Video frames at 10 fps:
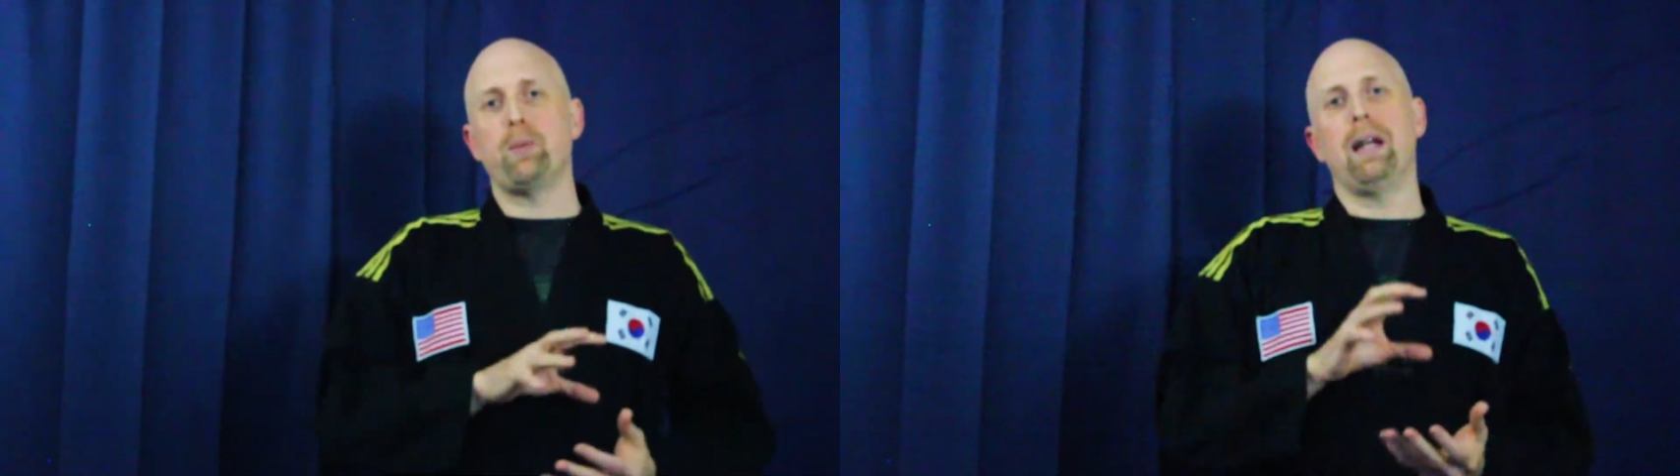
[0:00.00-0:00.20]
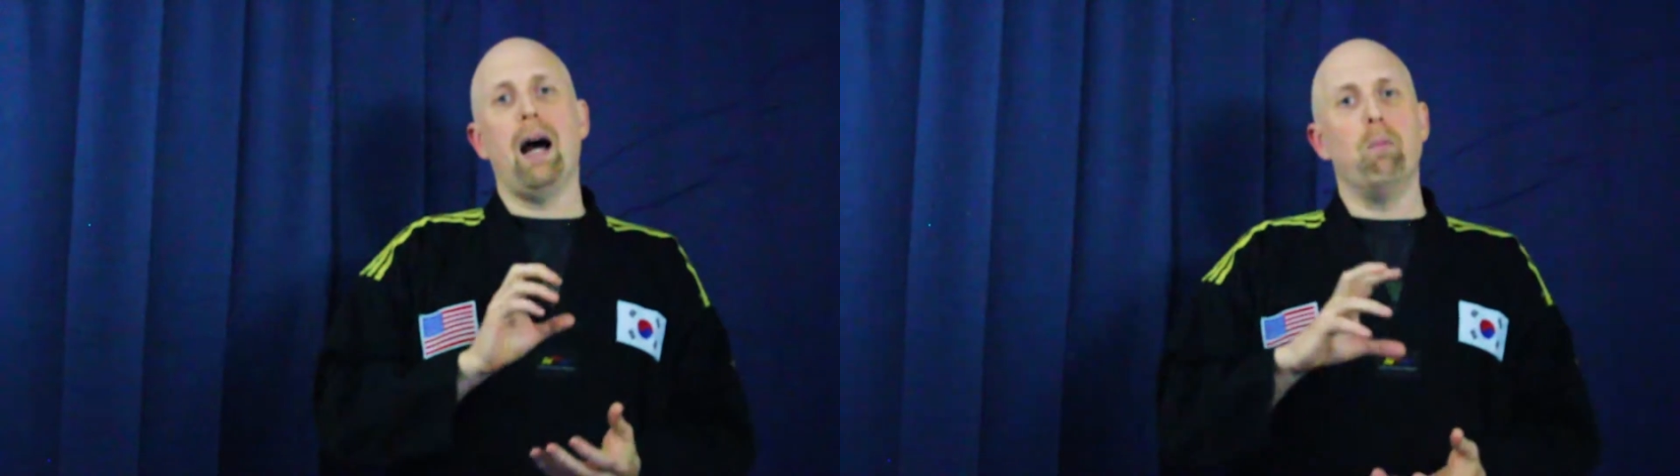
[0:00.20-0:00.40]

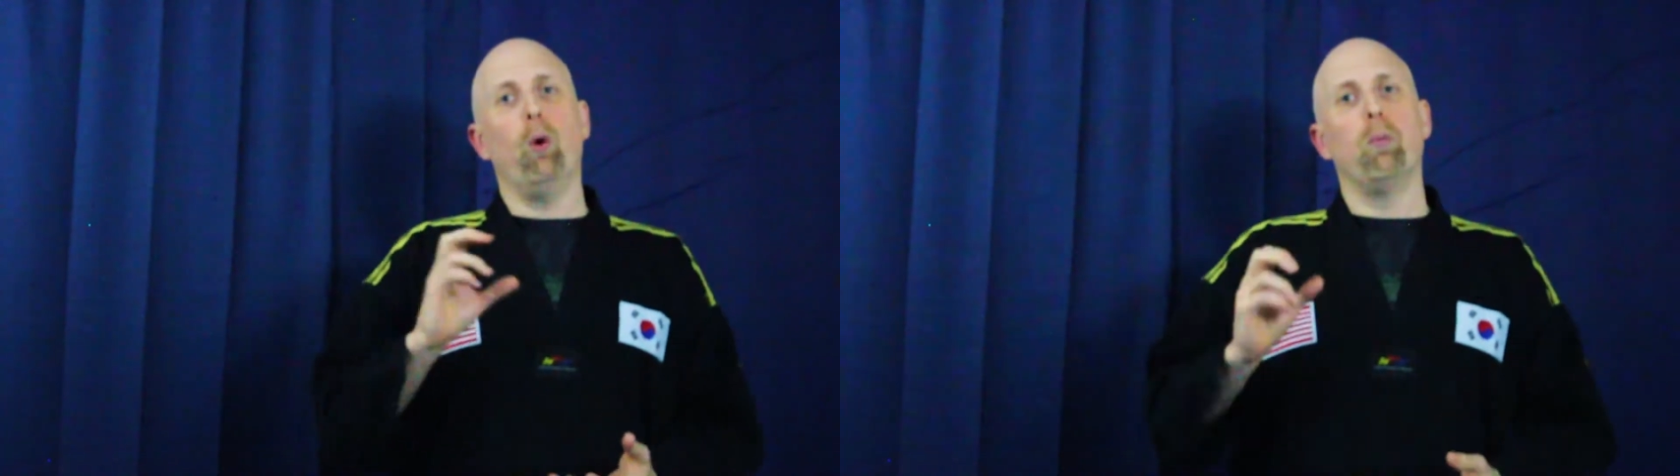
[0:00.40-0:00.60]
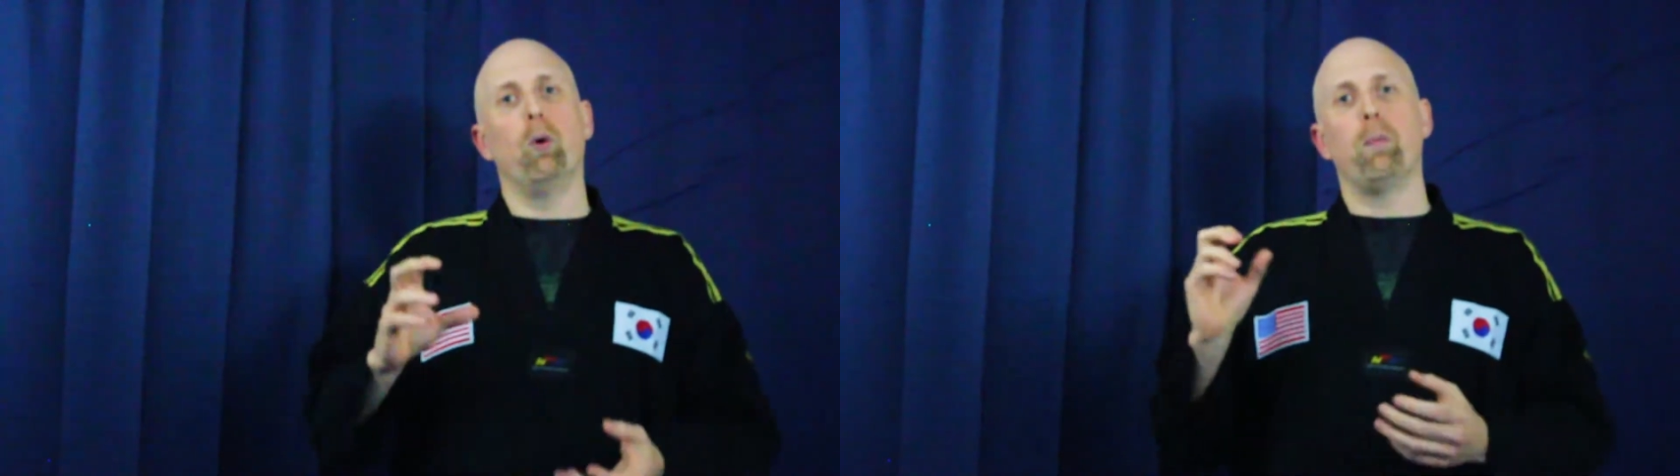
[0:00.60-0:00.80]
we got
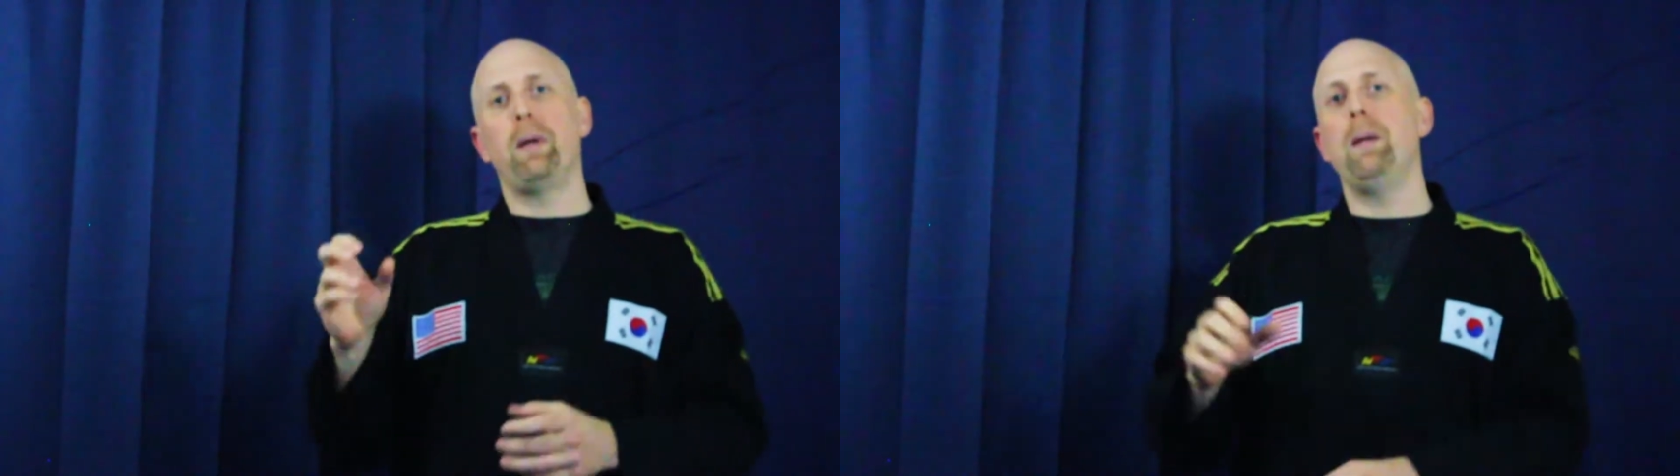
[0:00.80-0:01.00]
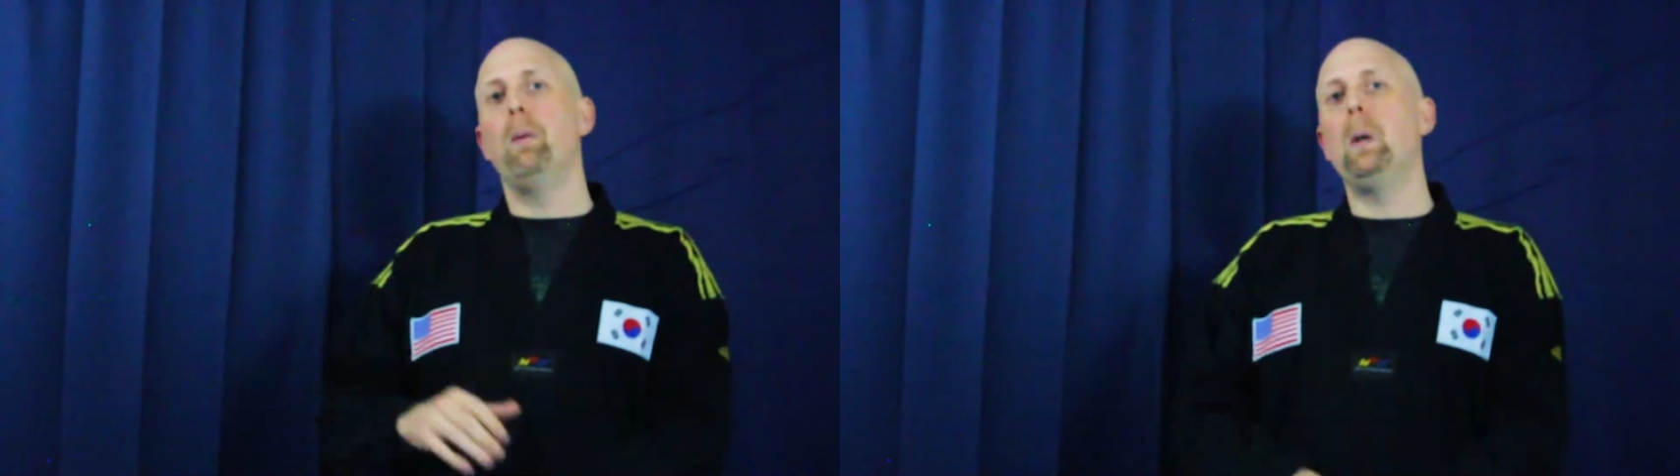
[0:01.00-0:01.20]
more and more
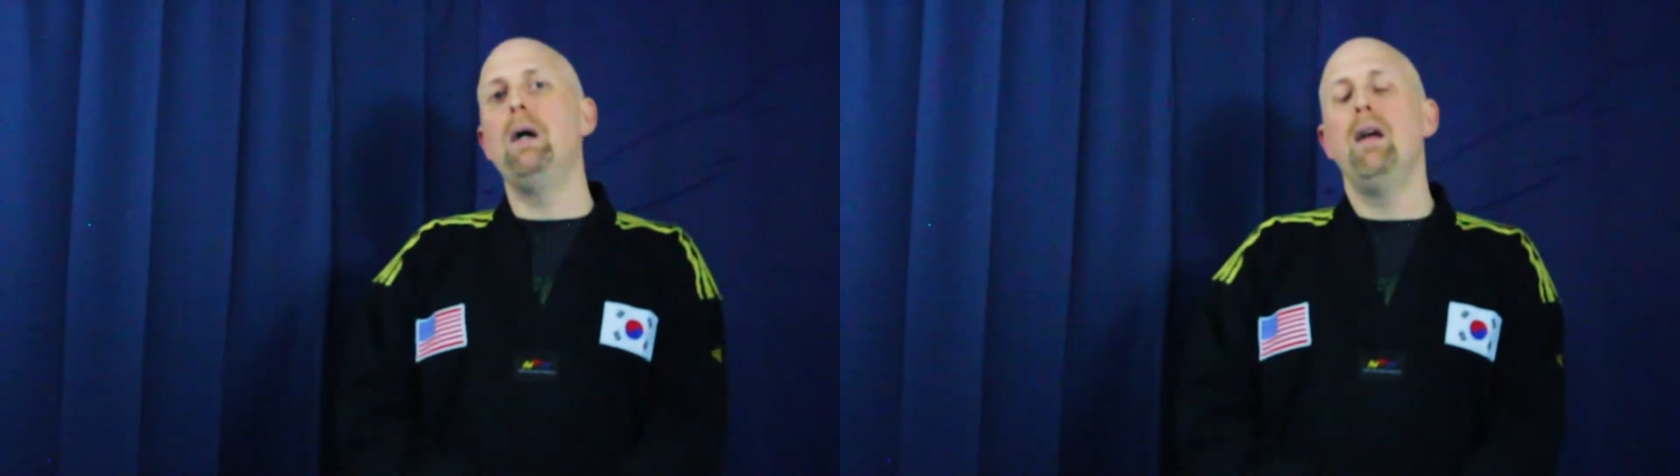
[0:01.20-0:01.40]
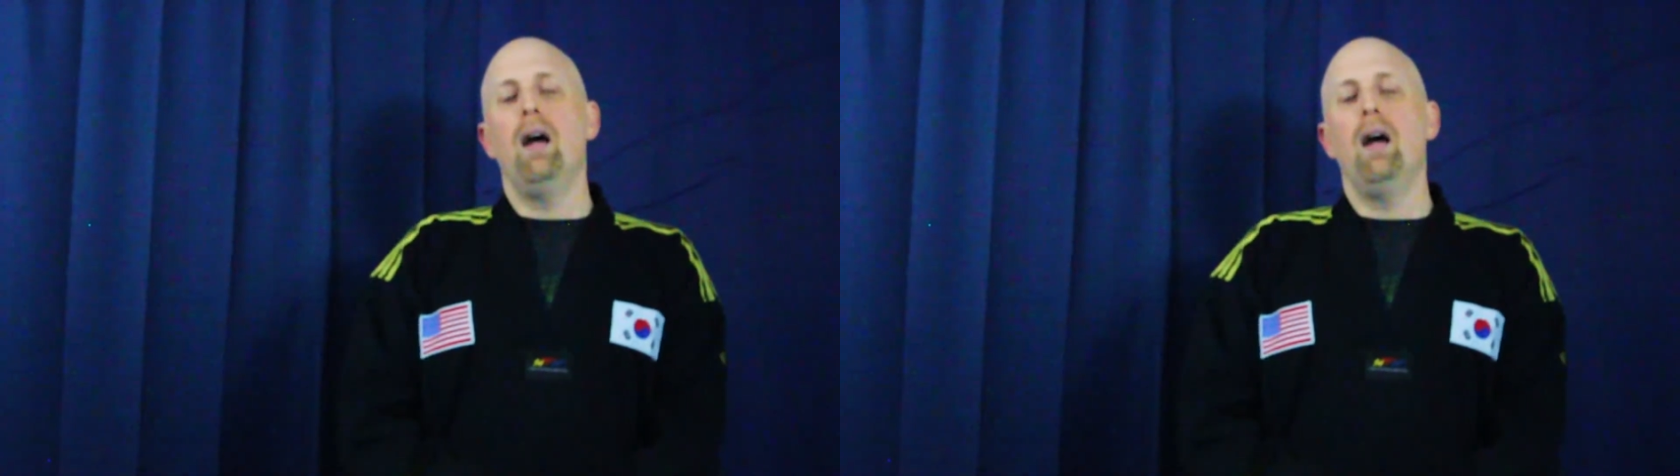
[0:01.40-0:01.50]
people.